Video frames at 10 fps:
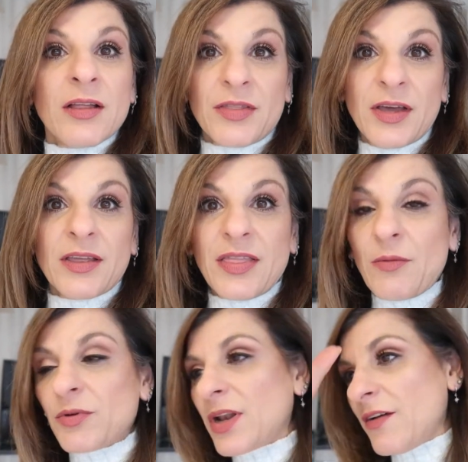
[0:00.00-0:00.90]
that they
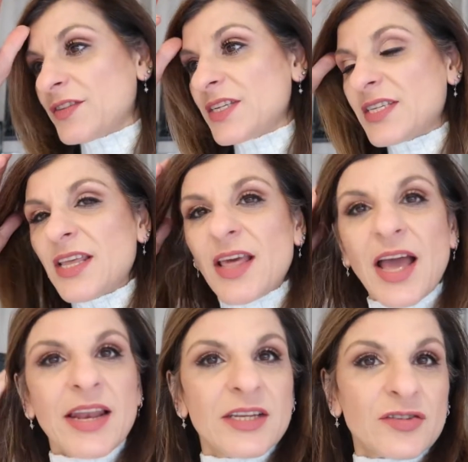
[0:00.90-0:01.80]
would love to see that,
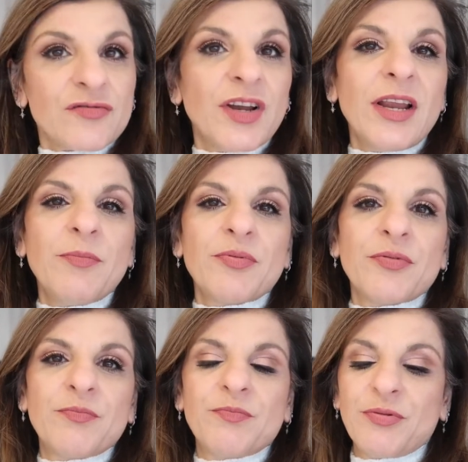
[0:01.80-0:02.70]
and it's really
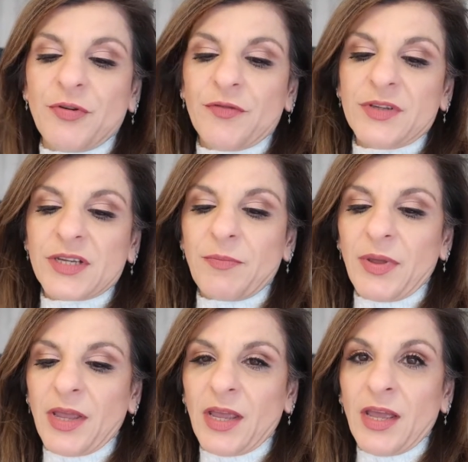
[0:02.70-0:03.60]
proven to
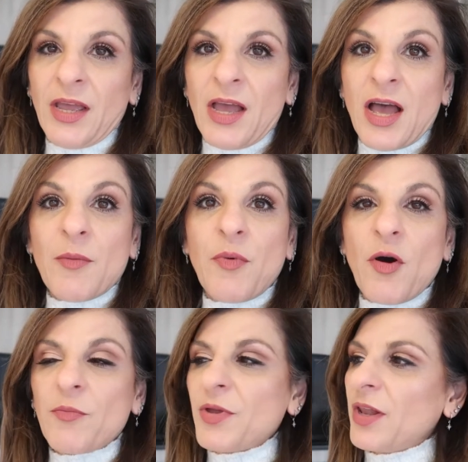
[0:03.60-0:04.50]
be a
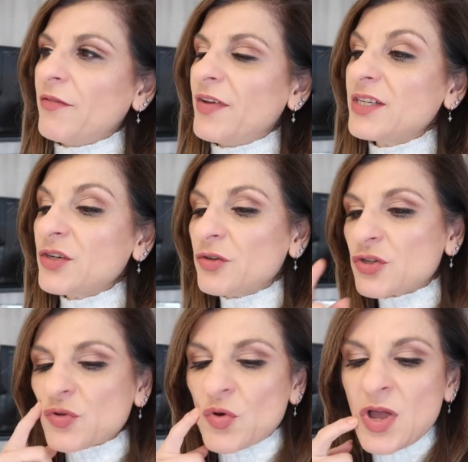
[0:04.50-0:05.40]
popular video.
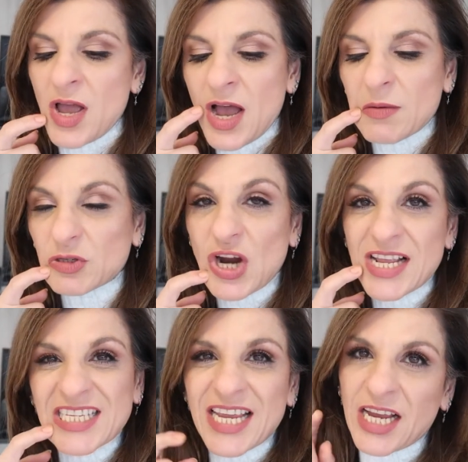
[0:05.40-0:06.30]
So I'm
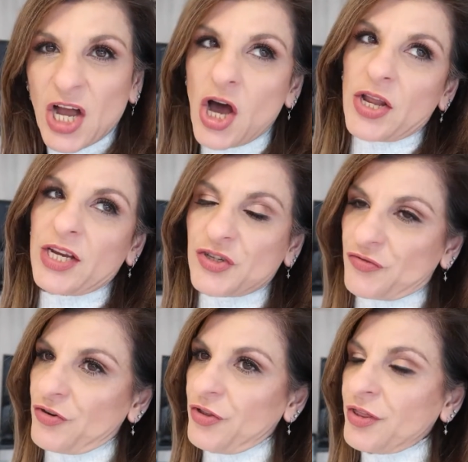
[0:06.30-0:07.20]
trying to
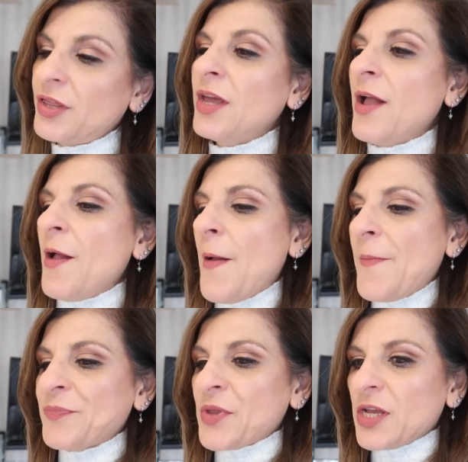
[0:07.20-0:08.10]
encourage Ruth
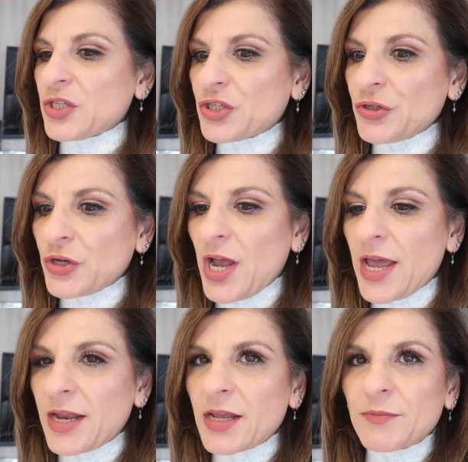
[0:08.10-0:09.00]
to
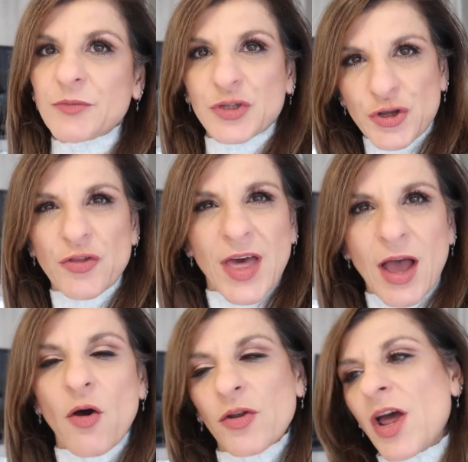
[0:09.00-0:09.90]
kind of do
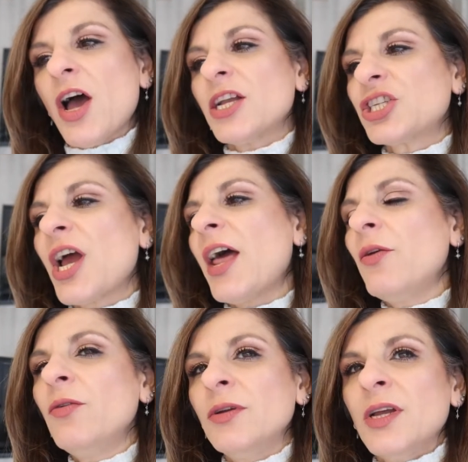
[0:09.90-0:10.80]
that on her
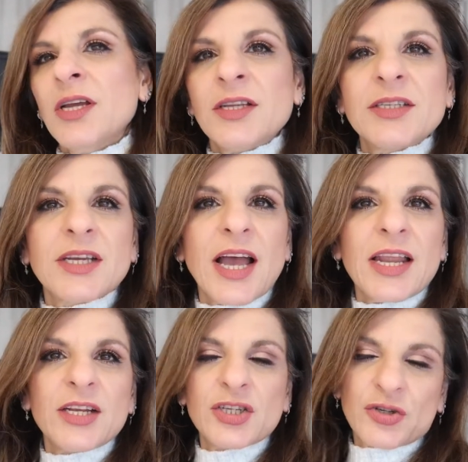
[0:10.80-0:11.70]
channel, to
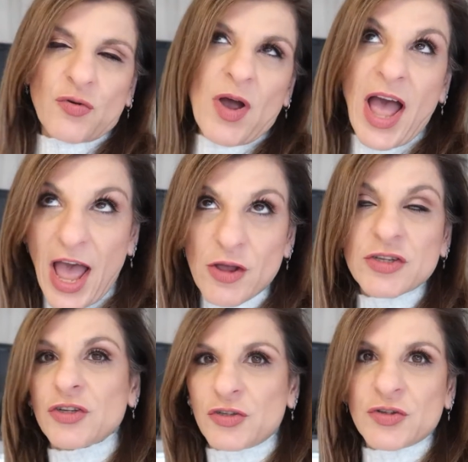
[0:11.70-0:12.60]
kind of show how
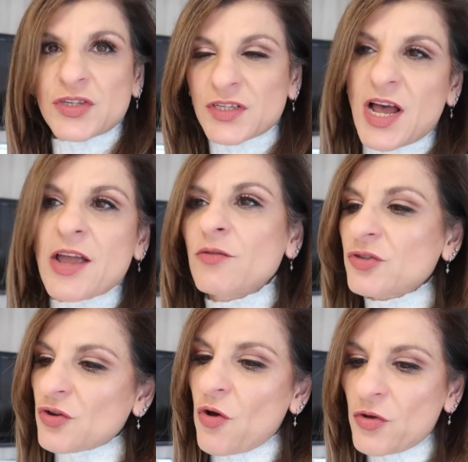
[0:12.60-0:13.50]
to do
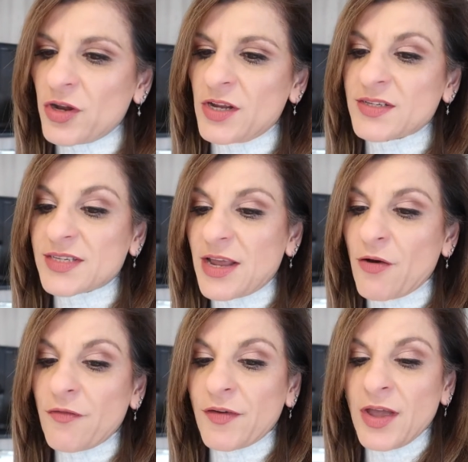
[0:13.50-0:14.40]
styles on
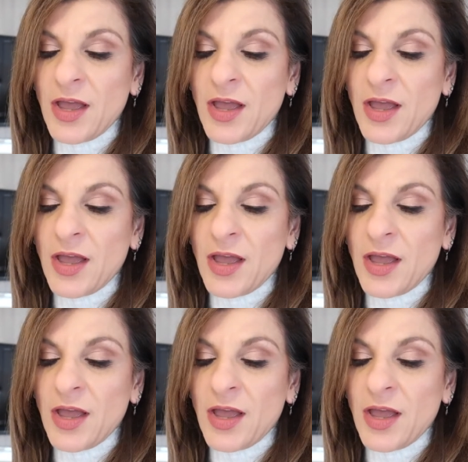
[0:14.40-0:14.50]
herself,